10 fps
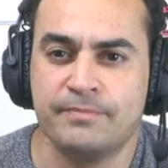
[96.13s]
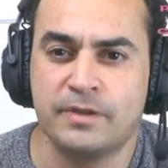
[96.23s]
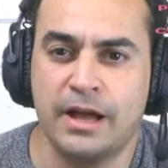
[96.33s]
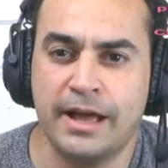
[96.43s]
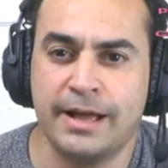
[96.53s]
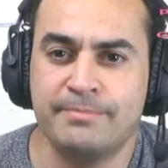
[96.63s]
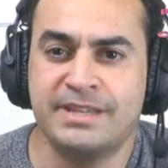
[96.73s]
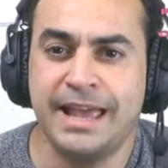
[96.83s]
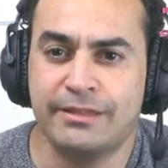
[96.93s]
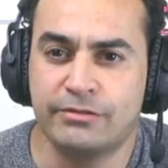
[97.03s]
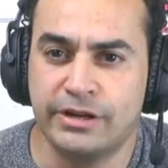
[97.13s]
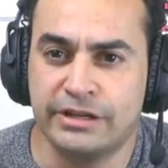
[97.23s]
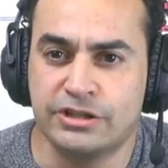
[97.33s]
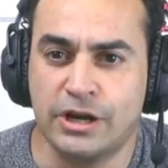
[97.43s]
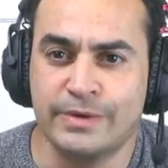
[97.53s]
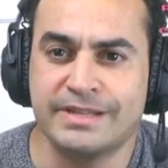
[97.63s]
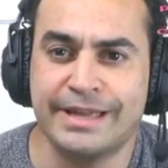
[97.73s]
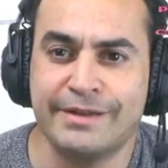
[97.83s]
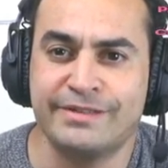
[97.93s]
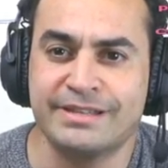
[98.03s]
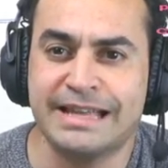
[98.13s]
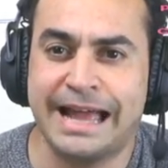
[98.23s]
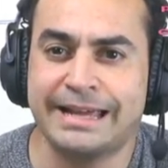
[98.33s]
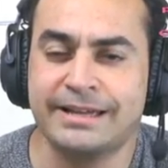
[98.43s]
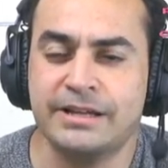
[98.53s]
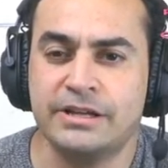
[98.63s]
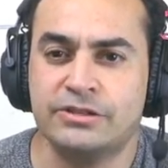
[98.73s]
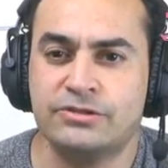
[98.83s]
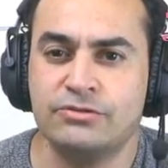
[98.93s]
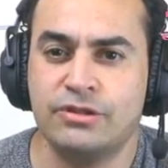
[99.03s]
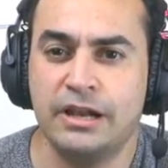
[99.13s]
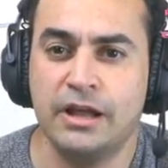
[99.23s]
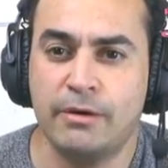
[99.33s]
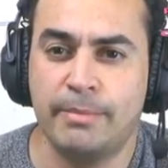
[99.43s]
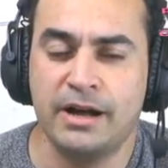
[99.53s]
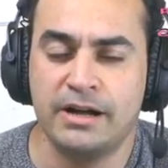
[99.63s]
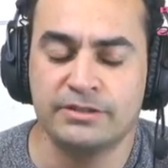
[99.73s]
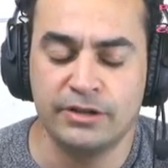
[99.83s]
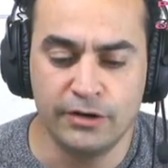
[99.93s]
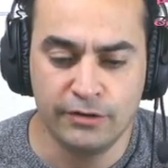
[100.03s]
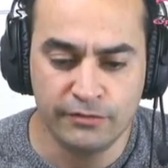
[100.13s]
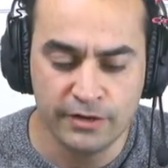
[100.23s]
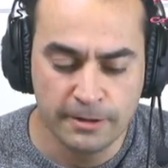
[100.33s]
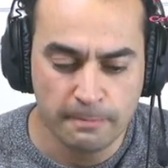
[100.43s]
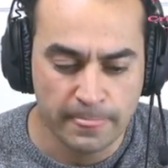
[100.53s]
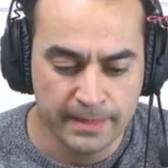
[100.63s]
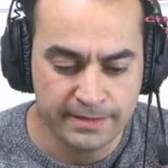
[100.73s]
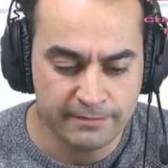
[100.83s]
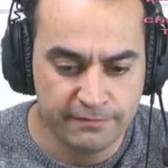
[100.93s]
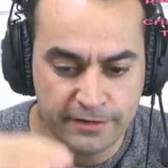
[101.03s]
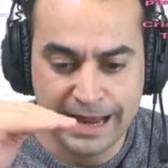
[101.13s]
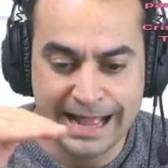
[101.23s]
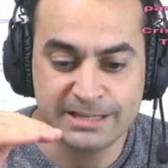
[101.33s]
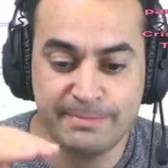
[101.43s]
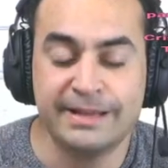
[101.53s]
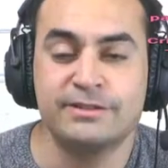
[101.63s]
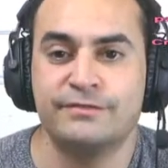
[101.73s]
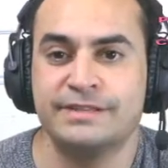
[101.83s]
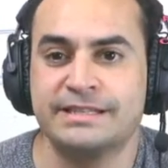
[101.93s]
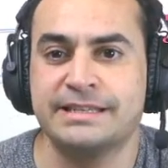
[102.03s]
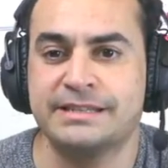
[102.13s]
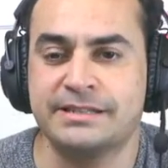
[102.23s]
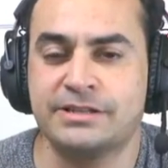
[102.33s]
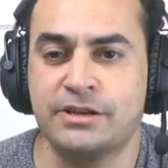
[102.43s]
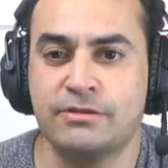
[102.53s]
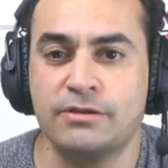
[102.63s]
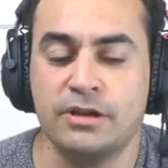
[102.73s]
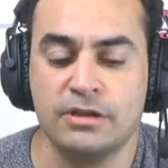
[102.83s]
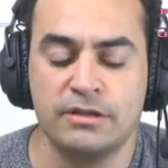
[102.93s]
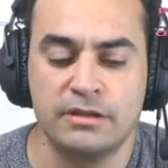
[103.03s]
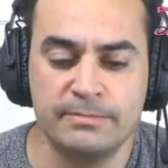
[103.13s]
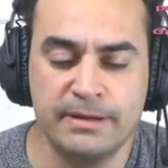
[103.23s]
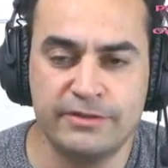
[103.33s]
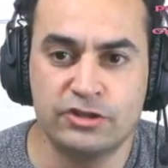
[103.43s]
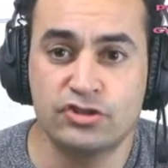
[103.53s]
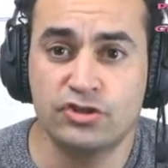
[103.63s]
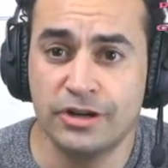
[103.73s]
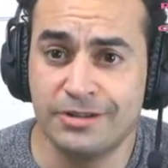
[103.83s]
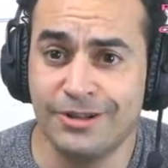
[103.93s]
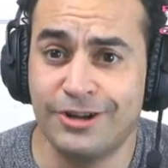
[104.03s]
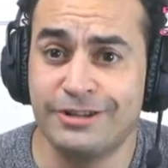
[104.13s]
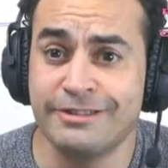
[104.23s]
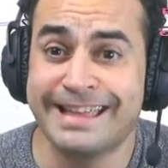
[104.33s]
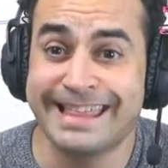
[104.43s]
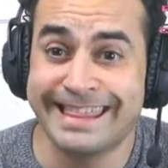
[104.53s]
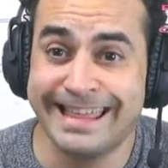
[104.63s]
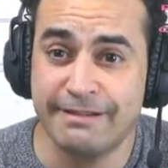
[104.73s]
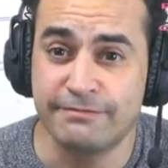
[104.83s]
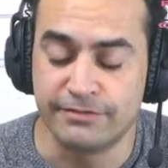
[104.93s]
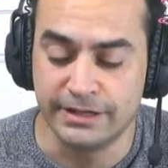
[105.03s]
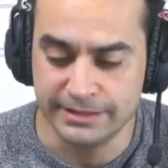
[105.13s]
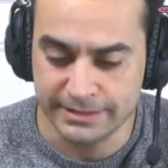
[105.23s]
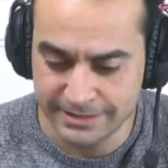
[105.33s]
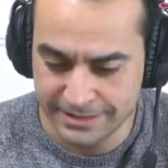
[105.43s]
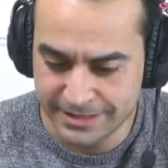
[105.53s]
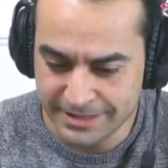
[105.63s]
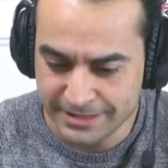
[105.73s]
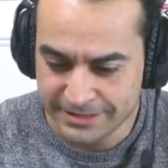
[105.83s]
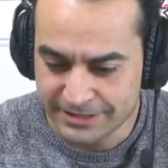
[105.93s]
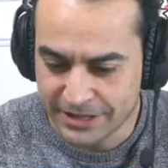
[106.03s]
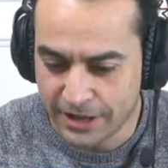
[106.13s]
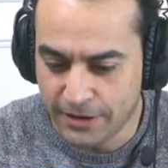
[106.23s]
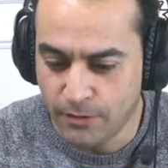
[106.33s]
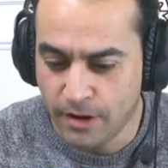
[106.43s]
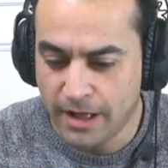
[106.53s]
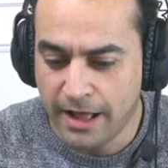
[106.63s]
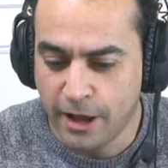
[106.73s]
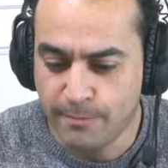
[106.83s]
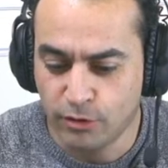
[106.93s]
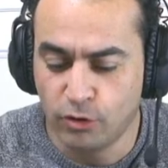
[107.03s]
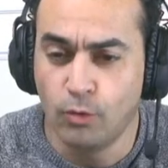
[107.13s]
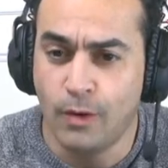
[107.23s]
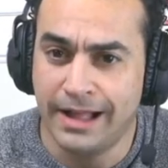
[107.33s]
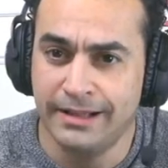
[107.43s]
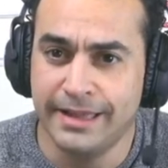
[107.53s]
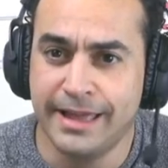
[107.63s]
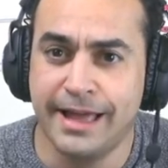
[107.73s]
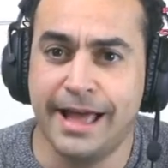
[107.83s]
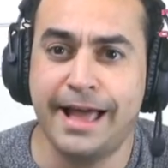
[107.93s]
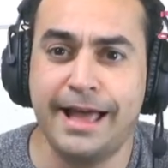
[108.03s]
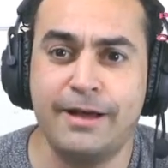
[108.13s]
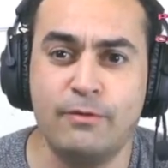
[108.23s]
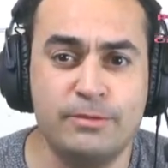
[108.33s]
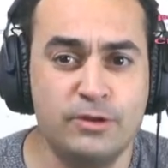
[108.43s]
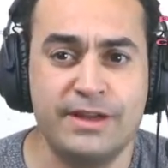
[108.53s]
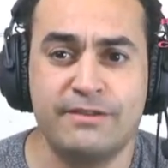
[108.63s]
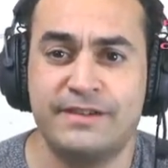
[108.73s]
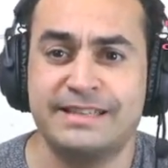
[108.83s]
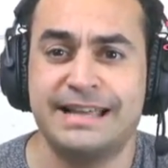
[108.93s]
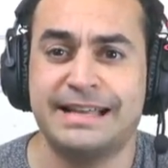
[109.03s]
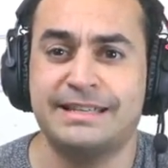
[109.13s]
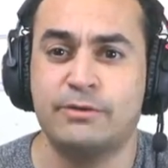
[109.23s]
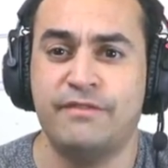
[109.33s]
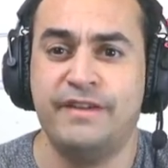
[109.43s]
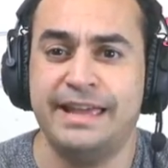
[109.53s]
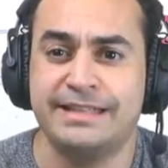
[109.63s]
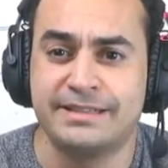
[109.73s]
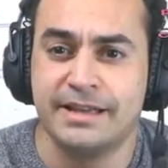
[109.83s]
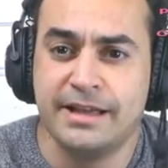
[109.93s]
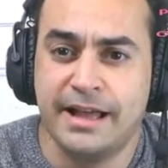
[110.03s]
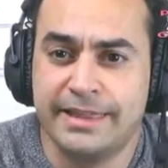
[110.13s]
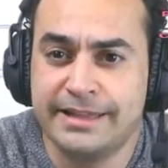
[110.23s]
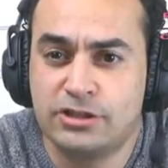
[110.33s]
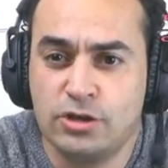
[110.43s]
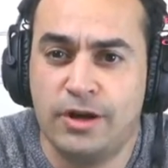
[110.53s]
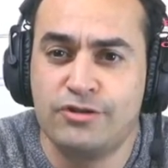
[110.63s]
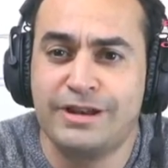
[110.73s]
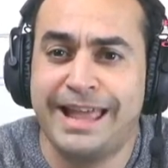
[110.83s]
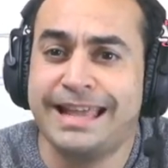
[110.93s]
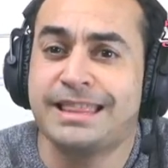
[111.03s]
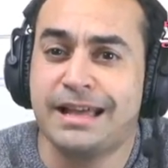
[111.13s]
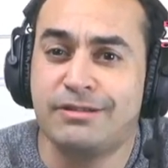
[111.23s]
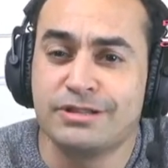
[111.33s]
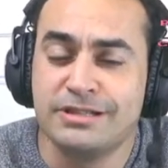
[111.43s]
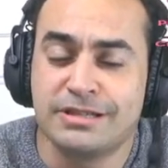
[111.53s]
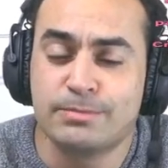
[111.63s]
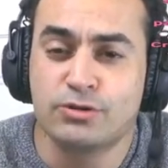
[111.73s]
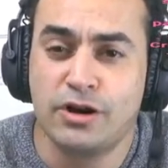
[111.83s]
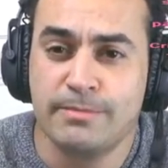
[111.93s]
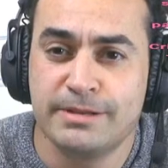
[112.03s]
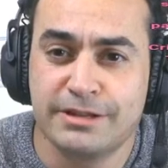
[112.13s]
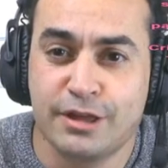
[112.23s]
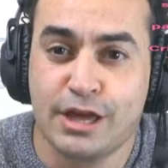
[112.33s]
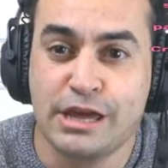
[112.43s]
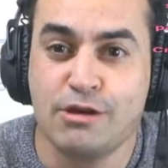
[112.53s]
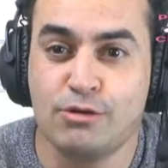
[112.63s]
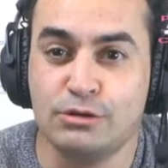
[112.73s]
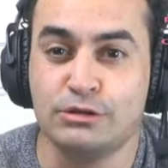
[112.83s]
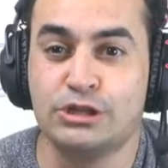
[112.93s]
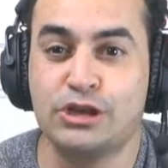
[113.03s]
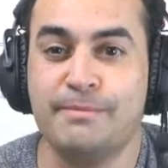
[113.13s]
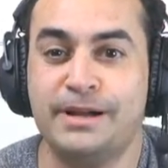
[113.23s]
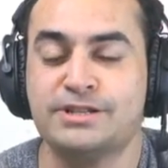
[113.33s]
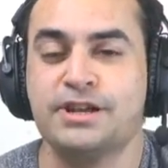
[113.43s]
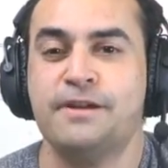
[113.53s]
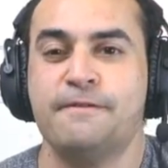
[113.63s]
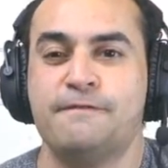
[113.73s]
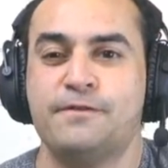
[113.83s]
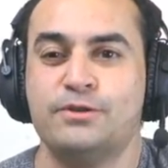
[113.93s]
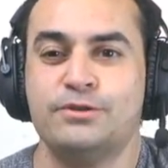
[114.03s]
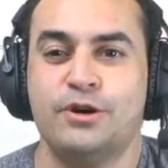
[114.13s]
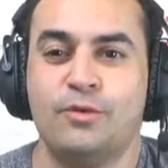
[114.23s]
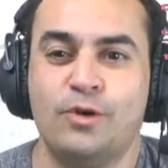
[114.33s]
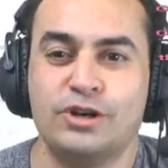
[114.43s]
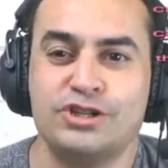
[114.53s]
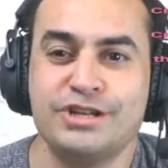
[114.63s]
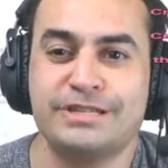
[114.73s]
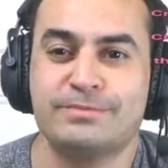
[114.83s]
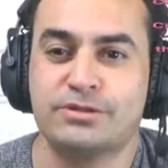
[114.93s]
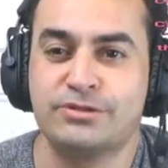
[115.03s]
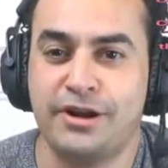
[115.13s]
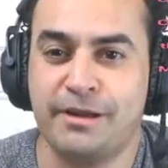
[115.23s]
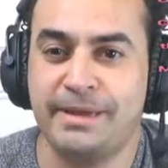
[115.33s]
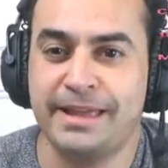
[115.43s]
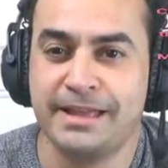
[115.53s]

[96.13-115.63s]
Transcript: tethering, shall we say, of the sac to the lower part of the inferior aspect of the cyst. So there's a bit of a struggle on that front. So hope you're all well. We're doing fantastic. We've hit, I think, 208,000 subscribers. So thank you all so much for watching, subscribing,